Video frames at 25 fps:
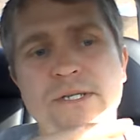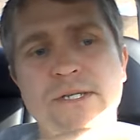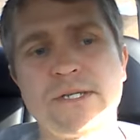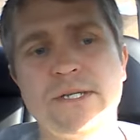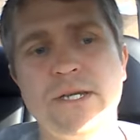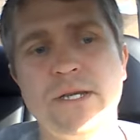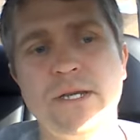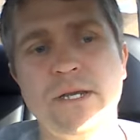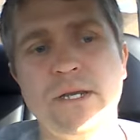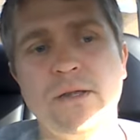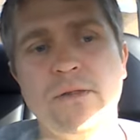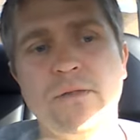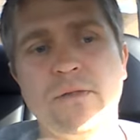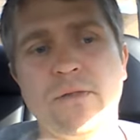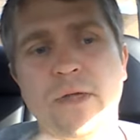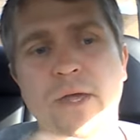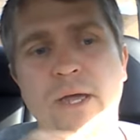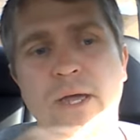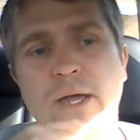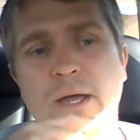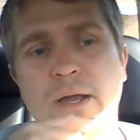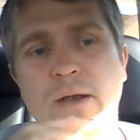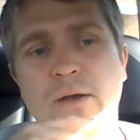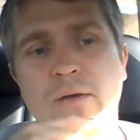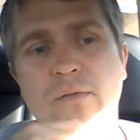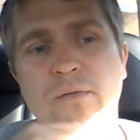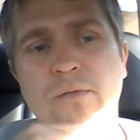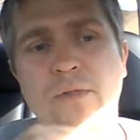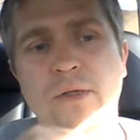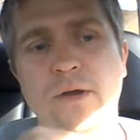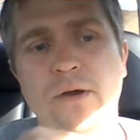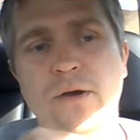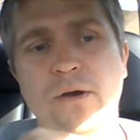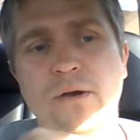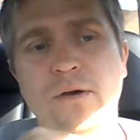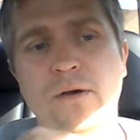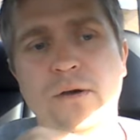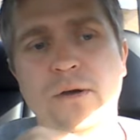see that
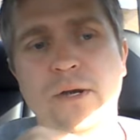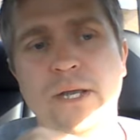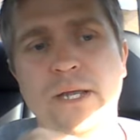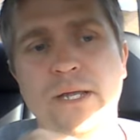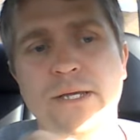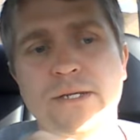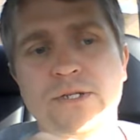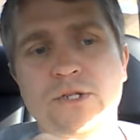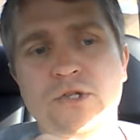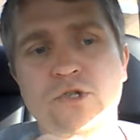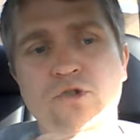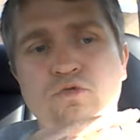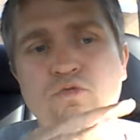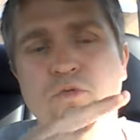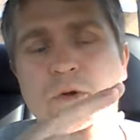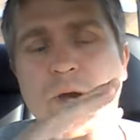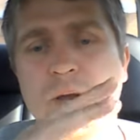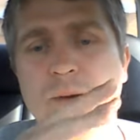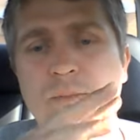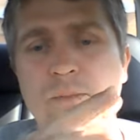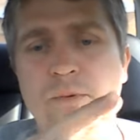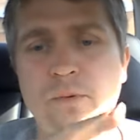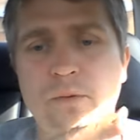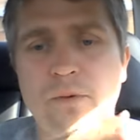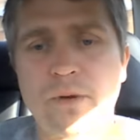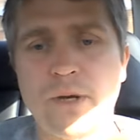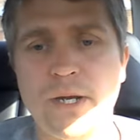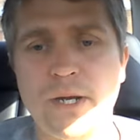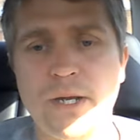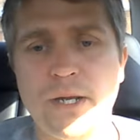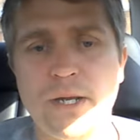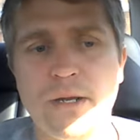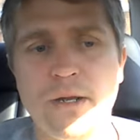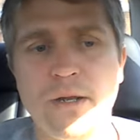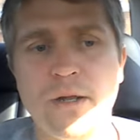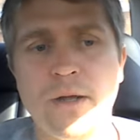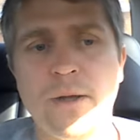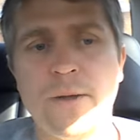there is
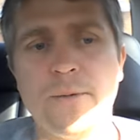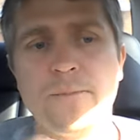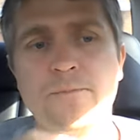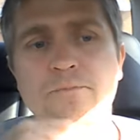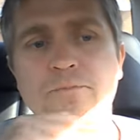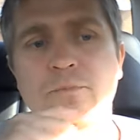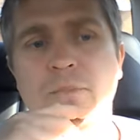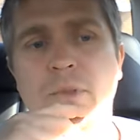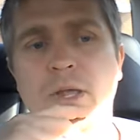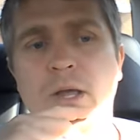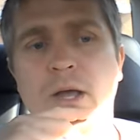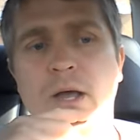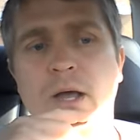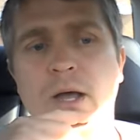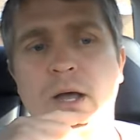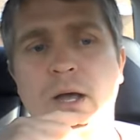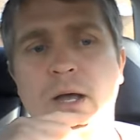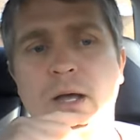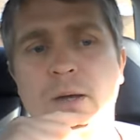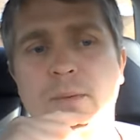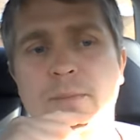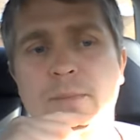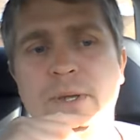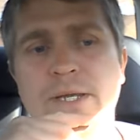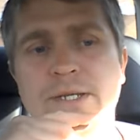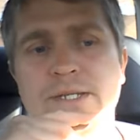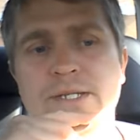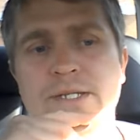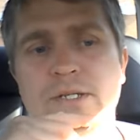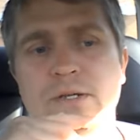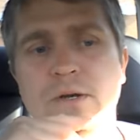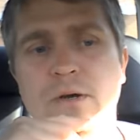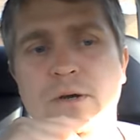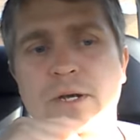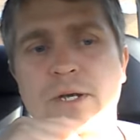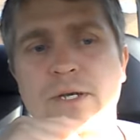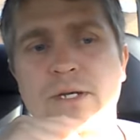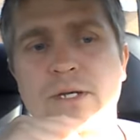drapery. It's
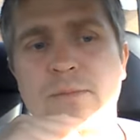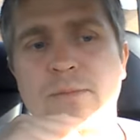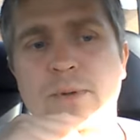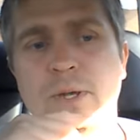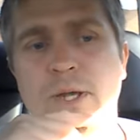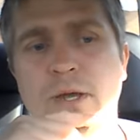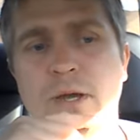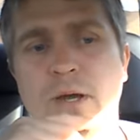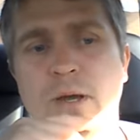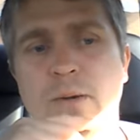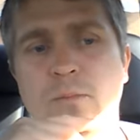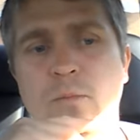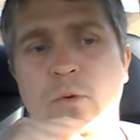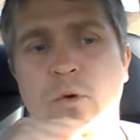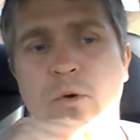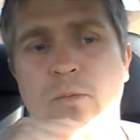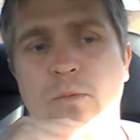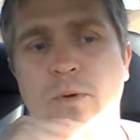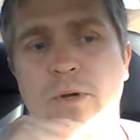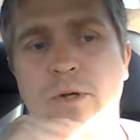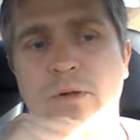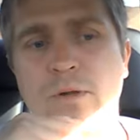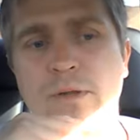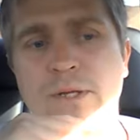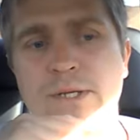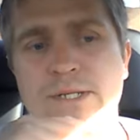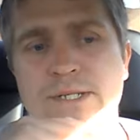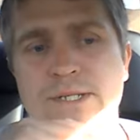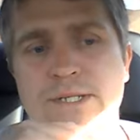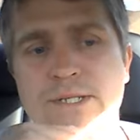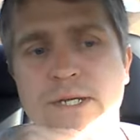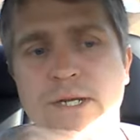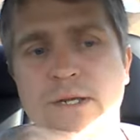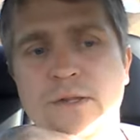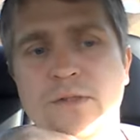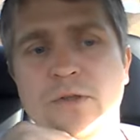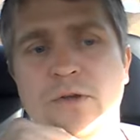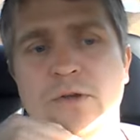starting to become more
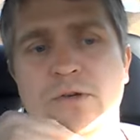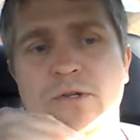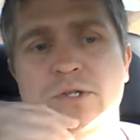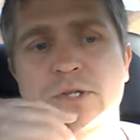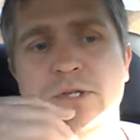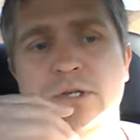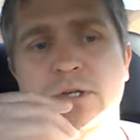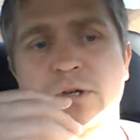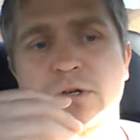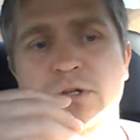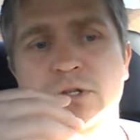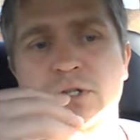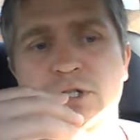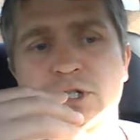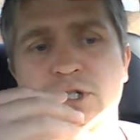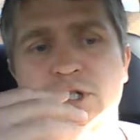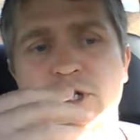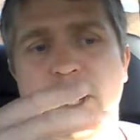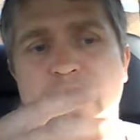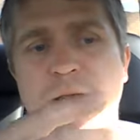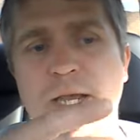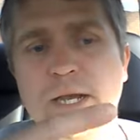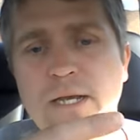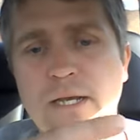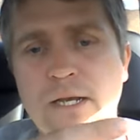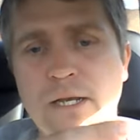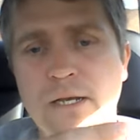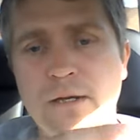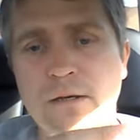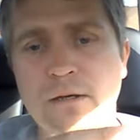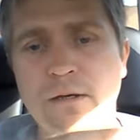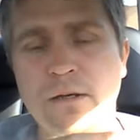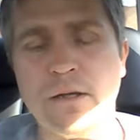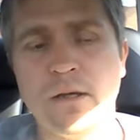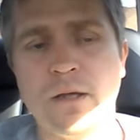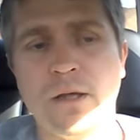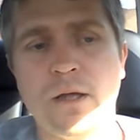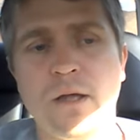realistic. There's
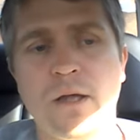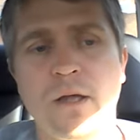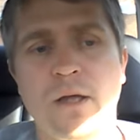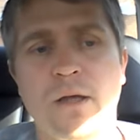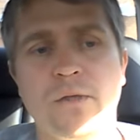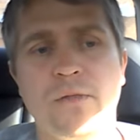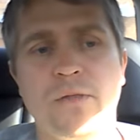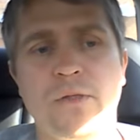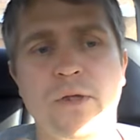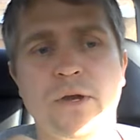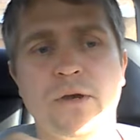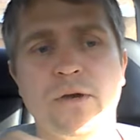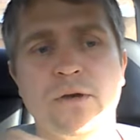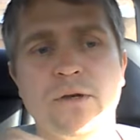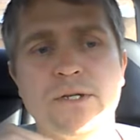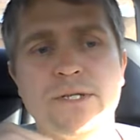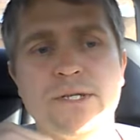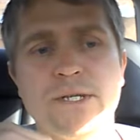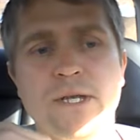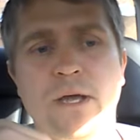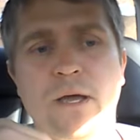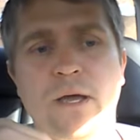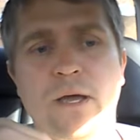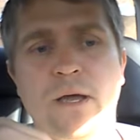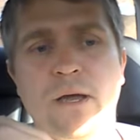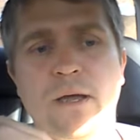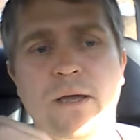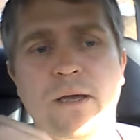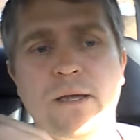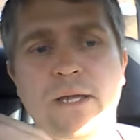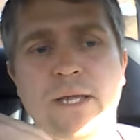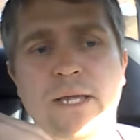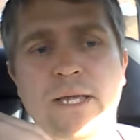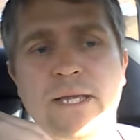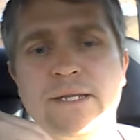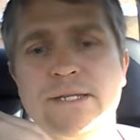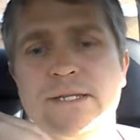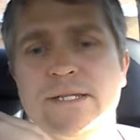shading. There's
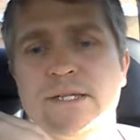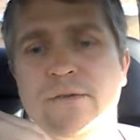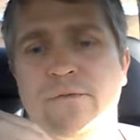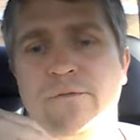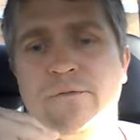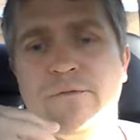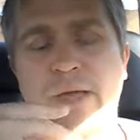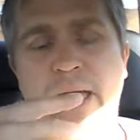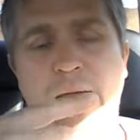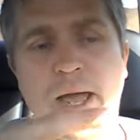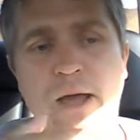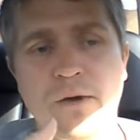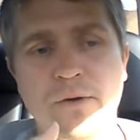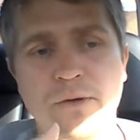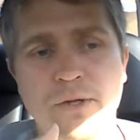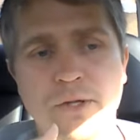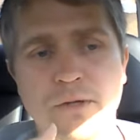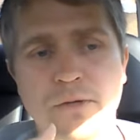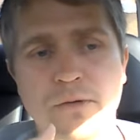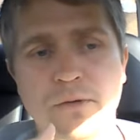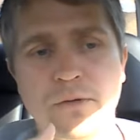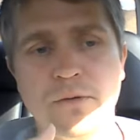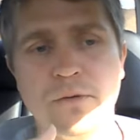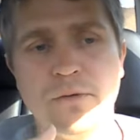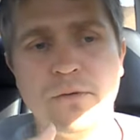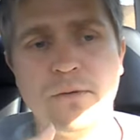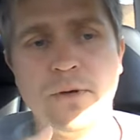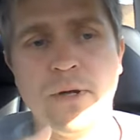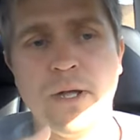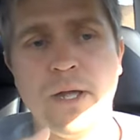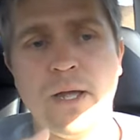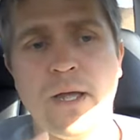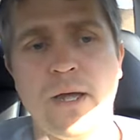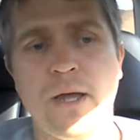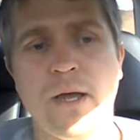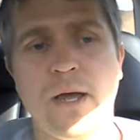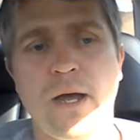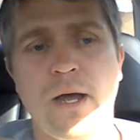hints of value.
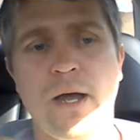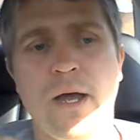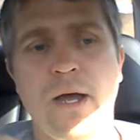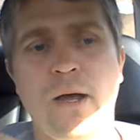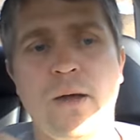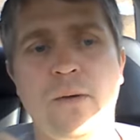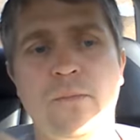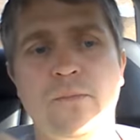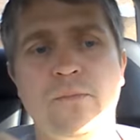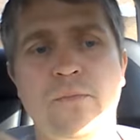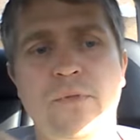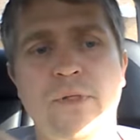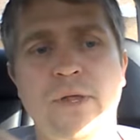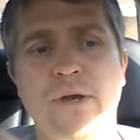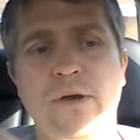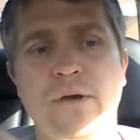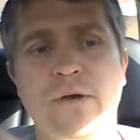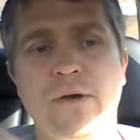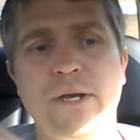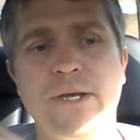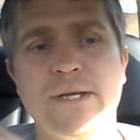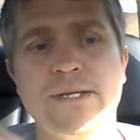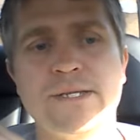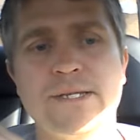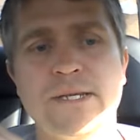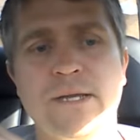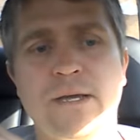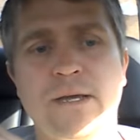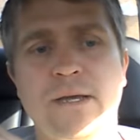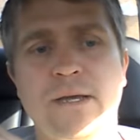There is